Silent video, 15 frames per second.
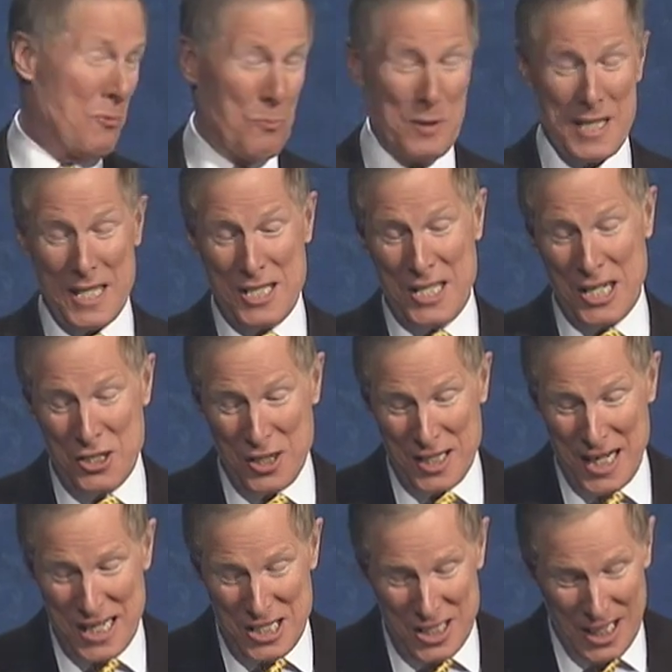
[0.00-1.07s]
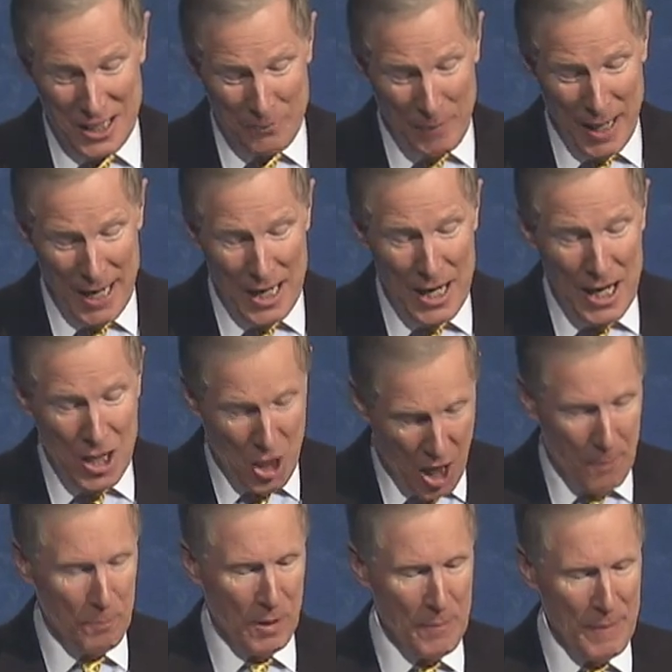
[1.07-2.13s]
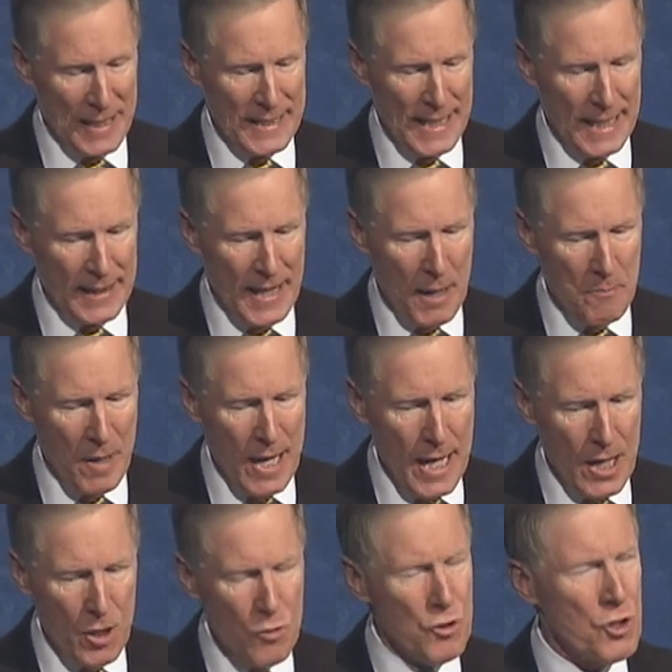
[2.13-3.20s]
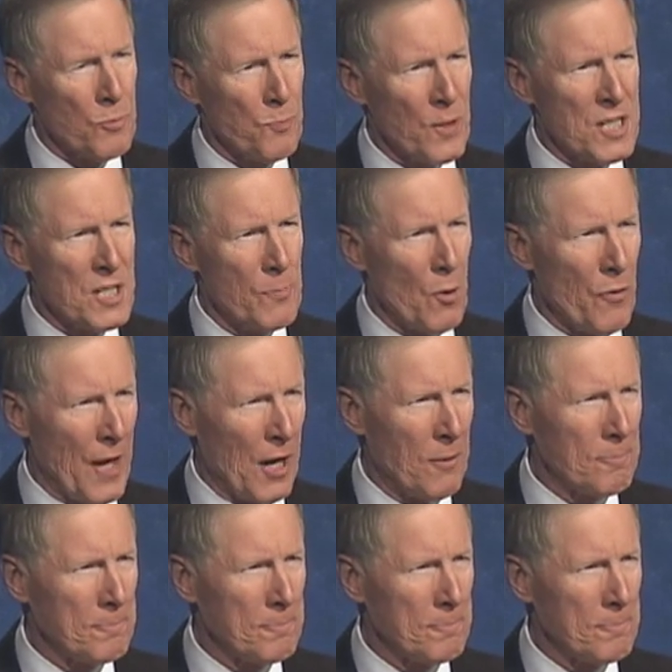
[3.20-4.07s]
did such a nice thing by complimenting them. Who's your principal there?